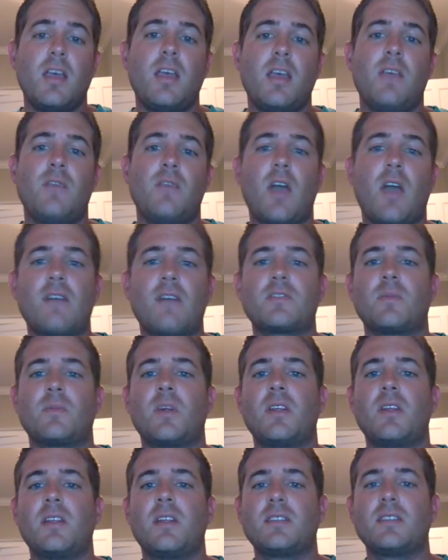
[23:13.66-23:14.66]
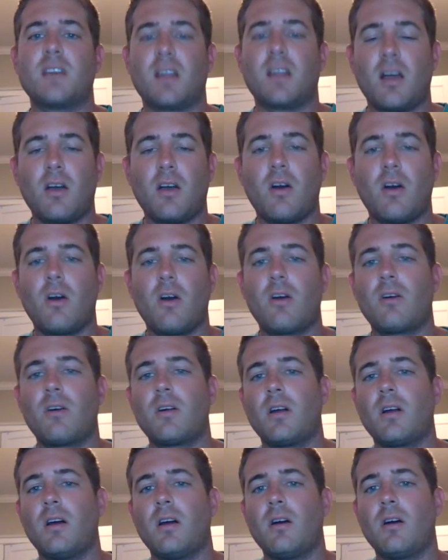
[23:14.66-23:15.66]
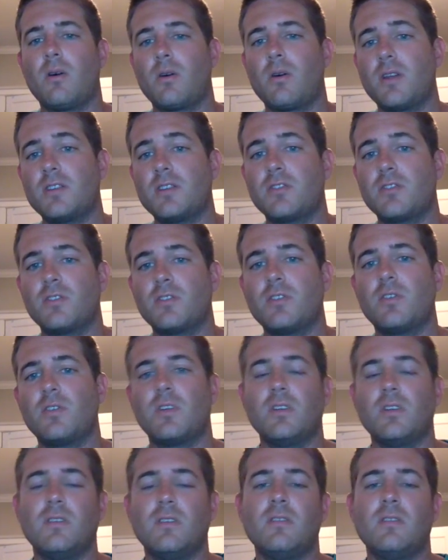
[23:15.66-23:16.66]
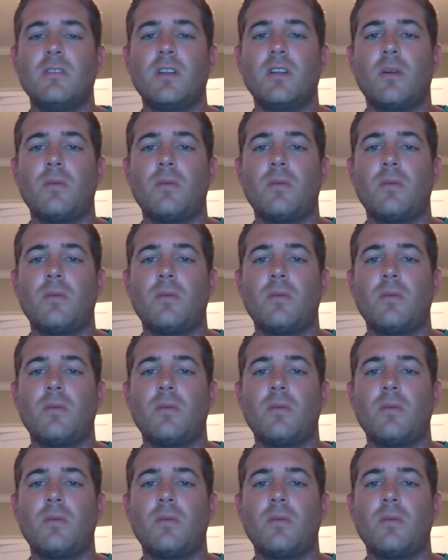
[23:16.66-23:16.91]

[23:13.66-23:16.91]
if you have somebody that's on IR or injured, you can